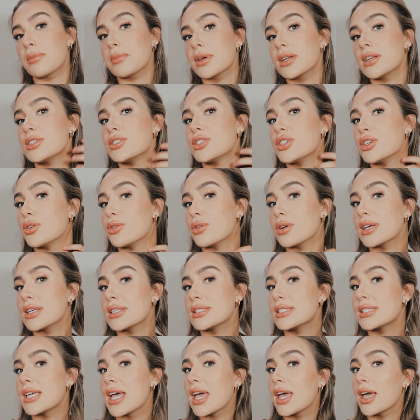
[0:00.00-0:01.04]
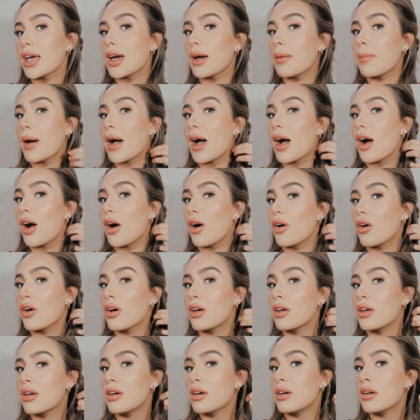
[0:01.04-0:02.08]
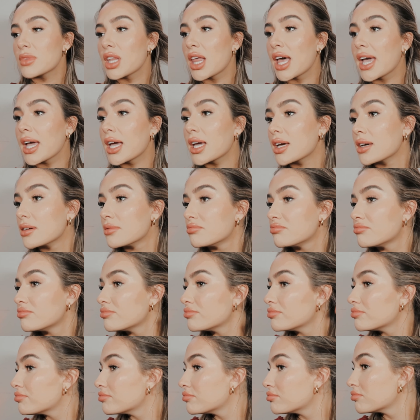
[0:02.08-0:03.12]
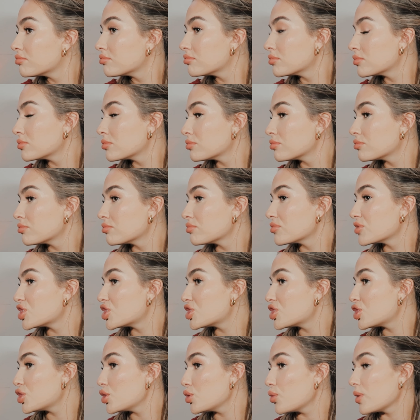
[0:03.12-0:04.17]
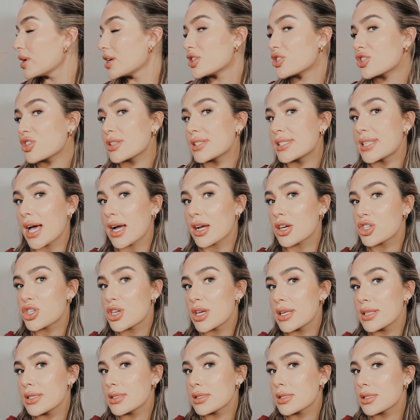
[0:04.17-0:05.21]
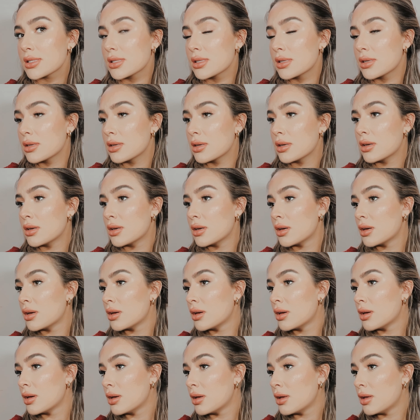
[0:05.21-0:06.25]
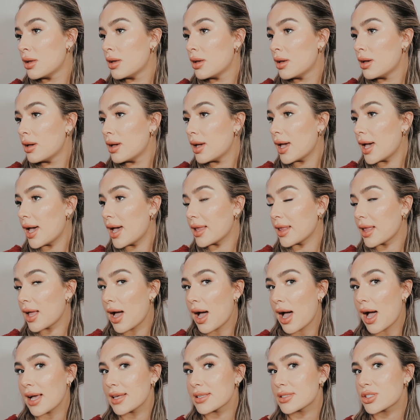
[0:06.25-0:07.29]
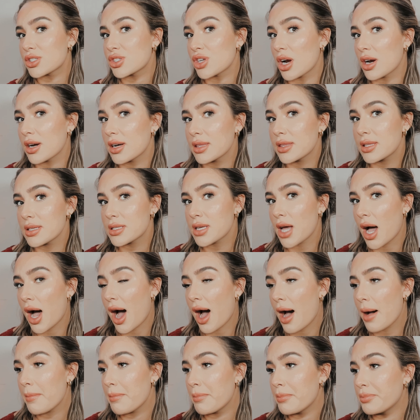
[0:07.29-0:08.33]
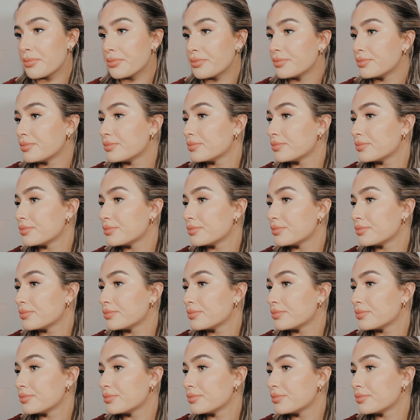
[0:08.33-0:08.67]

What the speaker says: I'm gonna do is take about like 2-inch sections and I start at the top